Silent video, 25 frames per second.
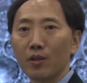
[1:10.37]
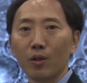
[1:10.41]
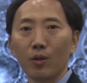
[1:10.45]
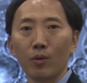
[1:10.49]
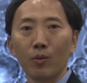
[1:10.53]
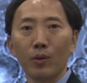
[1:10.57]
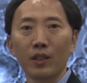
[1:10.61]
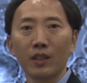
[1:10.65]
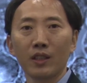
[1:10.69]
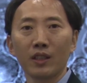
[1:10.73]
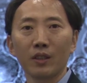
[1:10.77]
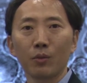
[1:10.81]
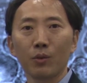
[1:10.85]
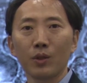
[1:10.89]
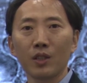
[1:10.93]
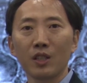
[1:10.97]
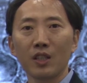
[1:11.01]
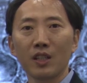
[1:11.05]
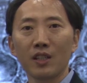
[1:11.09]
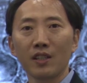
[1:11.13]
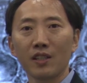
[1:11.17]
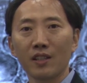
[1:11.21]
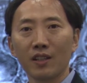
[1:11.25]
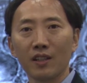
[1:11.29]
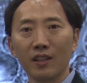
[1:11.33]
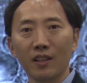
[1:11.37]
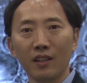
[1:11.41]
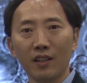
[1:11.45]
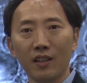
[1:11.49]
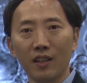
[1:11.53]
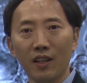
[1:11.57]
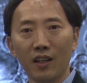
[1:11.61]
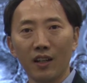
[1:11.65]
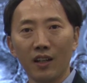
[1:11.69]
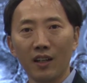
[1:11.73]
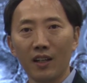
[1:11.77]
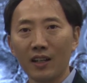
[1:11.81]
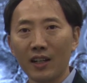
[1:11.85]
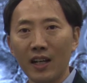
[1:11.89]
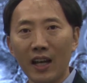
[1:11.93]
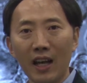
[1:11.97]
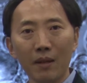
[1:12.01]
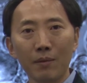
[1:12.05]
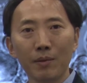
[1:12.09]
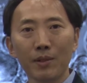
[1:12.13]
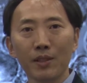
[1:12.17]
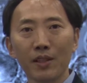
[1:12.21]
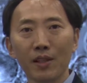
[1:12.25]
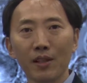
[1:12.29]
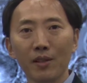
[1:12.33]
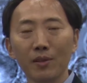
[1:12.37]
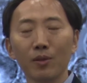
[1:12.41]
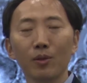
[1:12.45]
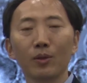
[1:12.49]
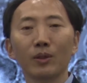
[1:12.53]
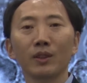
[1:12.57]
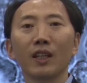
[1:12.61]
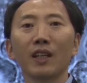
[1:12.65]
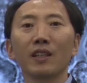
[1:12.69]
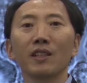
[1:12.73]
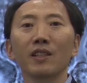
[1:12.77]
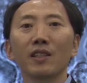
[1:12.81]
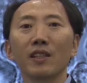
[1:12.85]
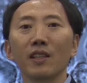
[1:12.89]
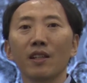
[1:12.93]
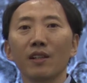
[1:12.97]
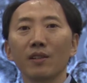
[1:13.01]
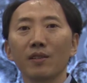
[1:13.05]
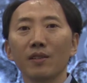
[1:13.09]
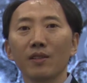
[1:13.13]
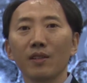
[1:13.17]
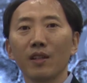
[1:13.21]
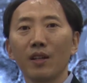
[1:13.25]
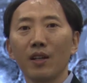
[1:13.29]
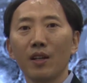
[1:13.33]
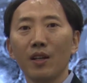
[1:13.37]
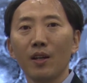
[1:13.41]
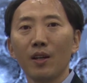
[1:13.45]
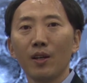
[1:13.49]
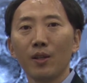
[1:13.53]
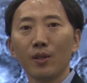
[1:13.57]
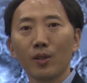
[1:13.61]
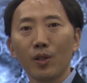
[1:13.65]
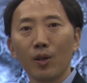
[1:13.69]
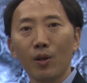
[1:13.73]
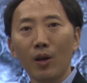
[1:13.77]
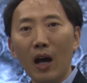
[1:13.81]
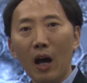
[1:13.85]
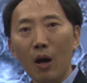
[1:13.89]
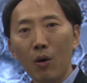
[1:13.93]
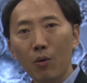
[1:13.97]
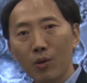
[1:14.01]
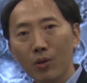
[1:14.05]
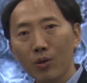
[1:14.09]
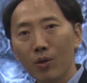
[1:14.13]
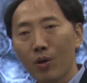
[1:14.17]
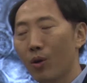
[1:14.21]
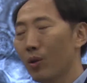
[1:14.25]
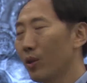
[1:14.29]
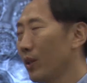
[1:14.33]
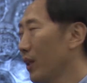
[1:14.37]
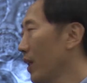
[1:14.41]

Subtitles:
or which is live cells or dead cells. So our goal